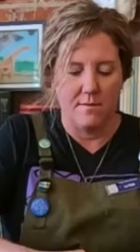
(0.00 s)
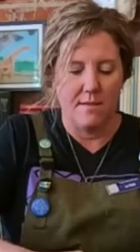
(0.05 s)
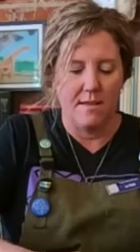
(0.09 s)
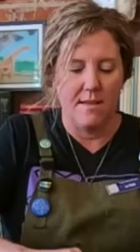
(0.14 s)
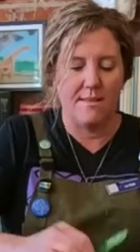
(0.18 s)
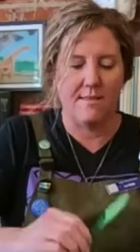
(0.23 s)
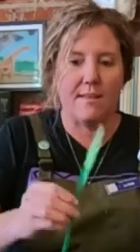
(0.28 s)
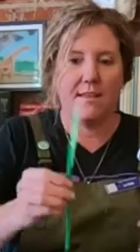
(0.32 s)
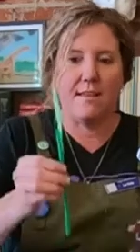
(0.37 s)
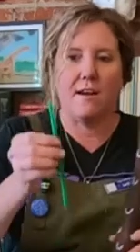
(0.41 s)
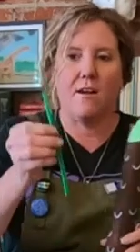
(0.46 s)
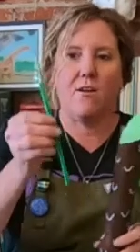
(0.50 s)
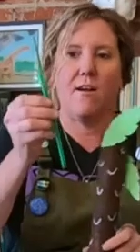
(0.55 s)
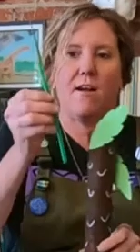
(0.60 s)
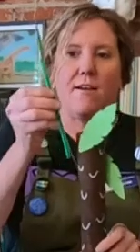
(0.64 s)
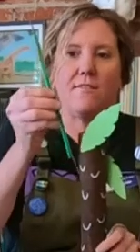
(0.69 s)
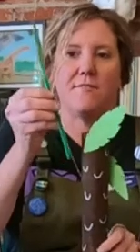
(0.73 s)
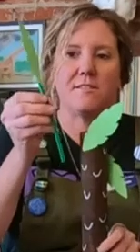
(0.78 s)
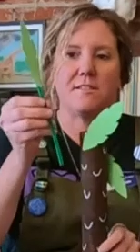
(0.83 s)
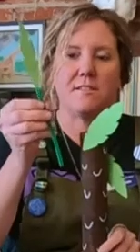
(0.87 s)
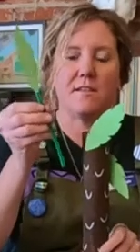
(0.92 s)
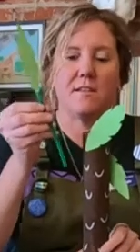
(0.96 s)
And then I'll
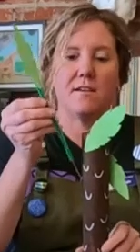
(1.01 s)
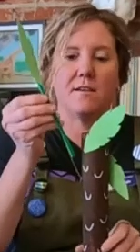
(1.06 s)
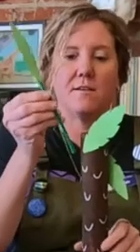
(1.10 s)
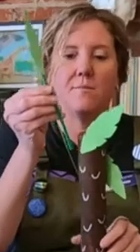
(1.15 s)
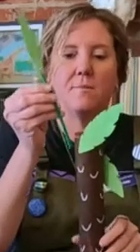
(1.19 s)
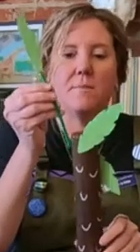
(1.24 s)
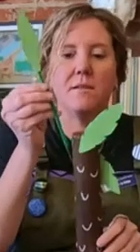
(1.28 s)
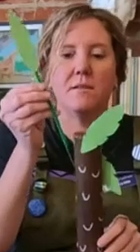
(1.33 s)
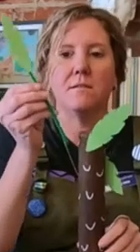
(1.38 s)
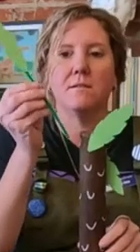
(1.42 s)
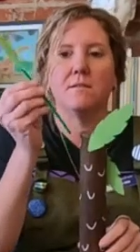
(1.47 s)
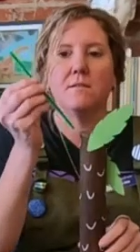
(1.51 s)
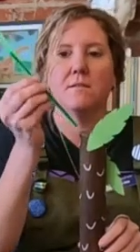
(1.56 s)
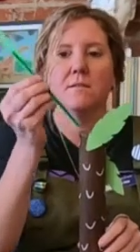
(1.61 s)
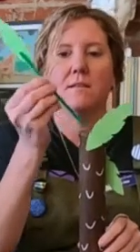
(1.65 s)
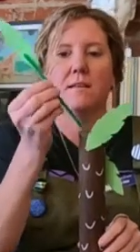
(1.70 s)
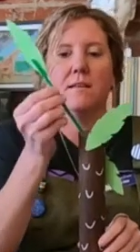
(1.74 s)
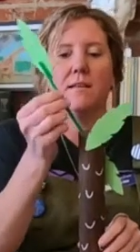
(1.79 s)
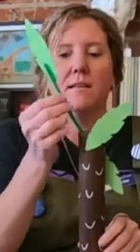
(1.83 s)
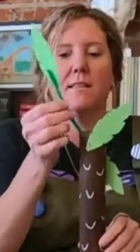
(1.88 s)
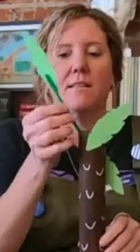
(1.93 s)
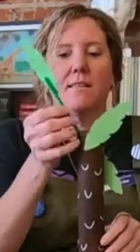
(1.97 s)
have some
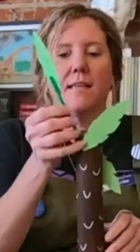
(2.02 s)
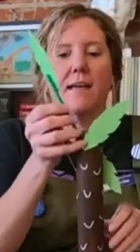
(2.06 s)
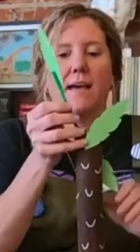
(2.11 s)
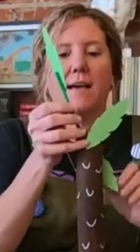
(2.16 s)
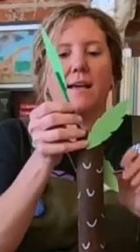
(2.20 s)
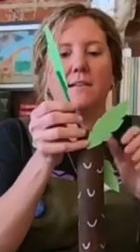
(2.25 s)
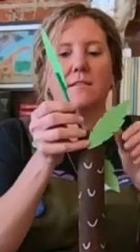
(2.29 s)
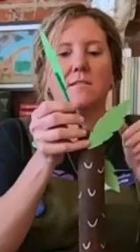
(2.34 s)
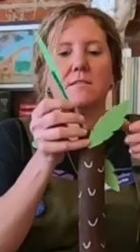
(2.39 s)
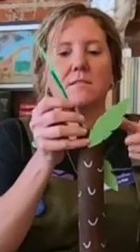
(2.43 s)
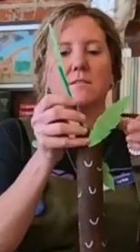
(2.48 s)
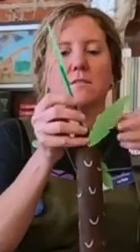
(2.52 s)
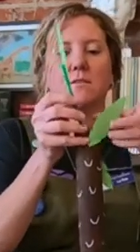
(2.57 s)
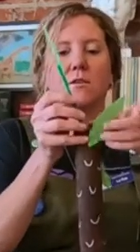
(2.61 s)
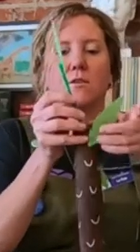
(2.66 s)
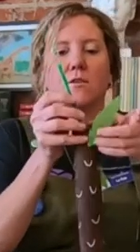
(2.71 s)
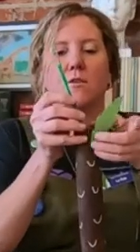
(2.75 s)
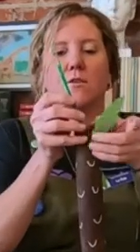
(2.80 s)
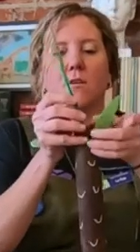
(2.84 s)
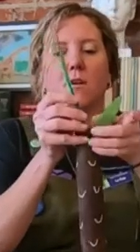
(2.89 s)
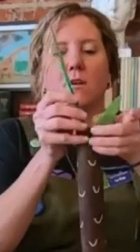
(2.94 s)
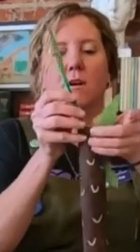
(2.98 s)
that
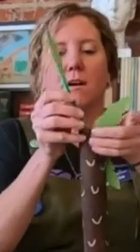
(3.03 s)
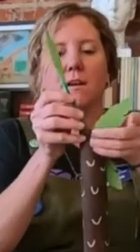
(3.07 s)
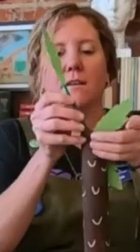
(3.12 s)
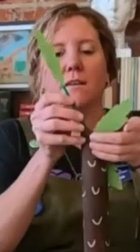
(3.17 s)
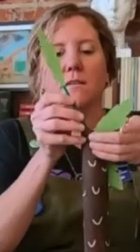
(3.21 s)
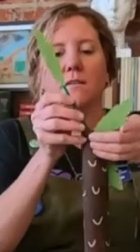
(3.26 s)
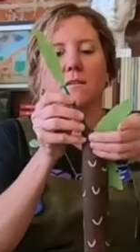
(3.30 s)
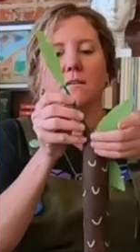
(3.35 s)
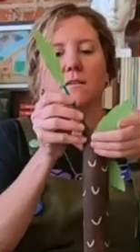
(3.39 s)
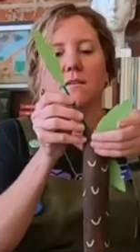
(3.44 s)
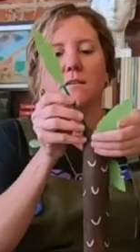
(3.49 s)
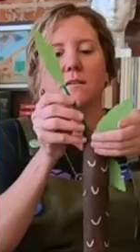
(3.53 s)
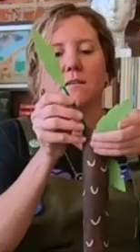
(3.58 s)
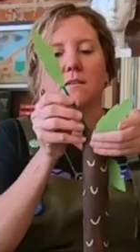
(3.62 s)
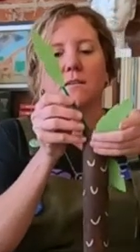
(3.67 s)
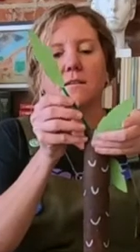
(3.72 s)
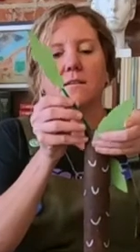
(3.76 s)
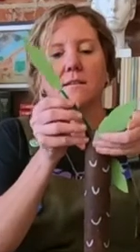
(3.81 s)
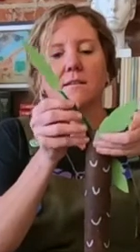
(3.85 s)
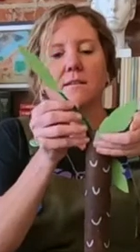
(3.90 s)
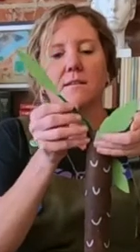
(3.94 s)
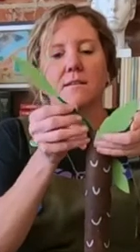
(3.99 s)
are on
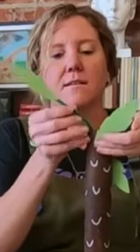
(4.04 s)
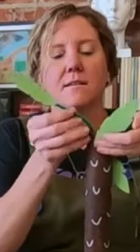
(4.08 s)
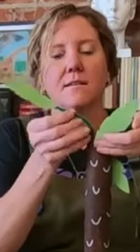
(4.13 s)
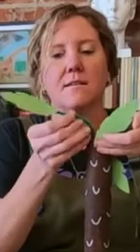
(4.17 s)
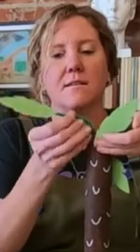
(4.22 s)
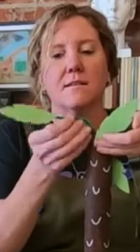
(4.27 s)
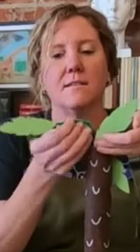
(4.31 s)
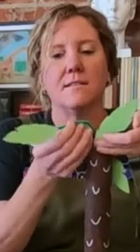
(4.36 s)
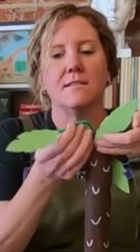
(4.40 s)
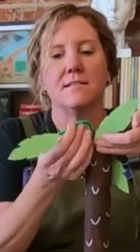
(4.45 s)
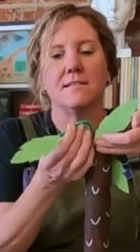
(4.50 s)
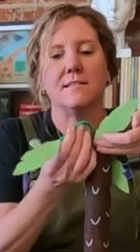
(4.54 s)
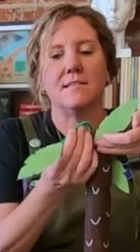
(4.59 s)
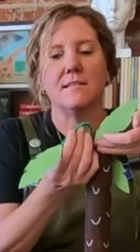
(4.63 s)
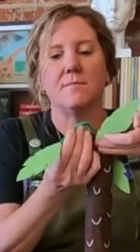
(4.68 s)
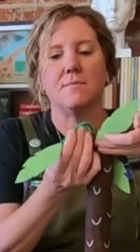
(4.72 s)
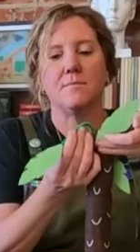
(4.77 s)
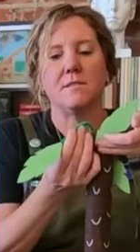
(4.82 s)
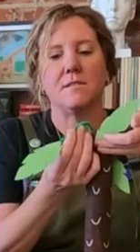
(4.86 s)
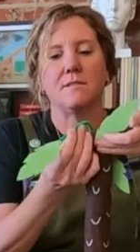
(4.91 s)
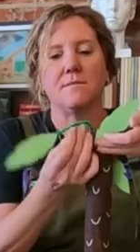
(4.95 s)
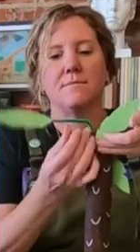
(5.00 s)
the
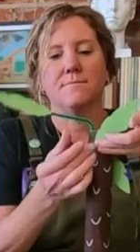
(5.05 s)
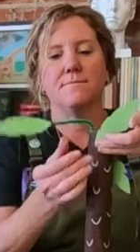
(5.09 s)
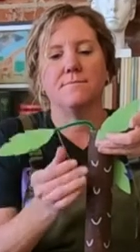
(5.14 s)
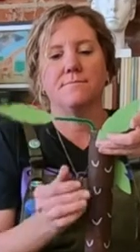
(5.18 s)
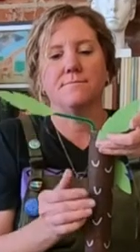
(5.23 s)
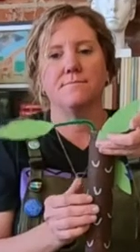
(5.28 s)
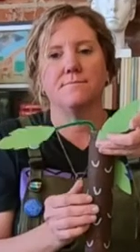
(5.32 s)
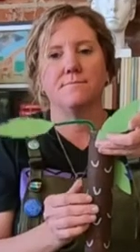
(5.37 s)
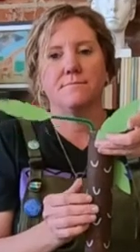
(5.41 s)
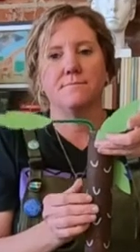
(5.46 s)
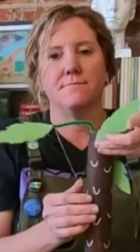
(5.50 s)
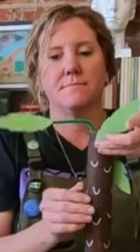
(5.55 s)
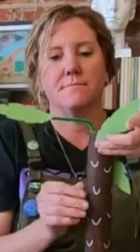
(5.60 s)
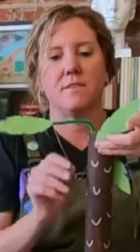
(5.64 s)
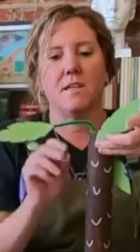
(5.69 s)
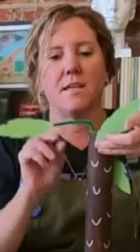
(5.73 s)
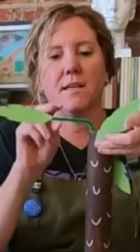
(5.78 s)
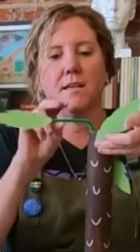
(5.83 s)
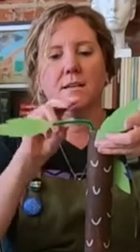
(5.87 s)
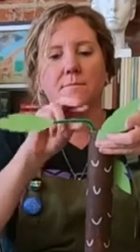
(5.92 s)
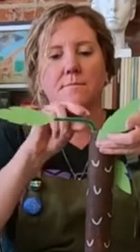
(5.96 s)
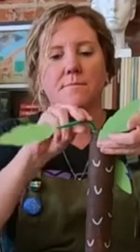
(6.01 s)
stems,
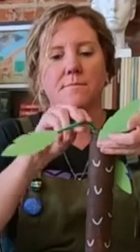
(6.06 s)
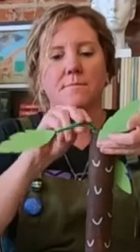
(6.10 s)
okay?